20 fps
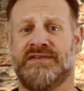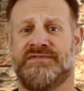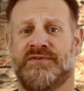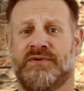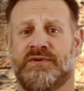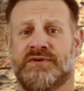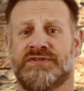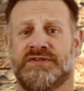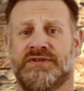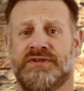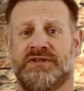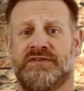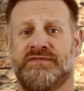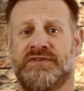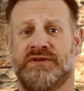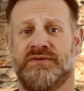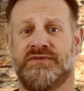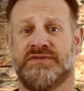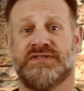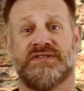Force could have
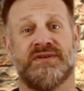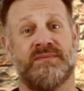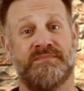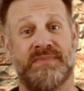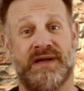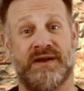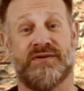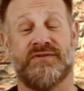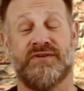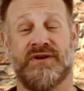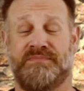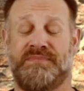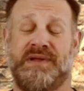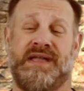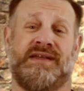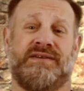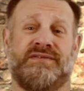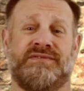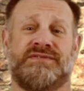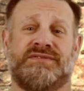used some better grip
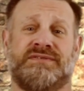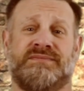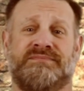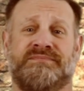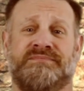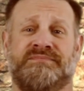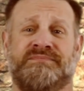panels.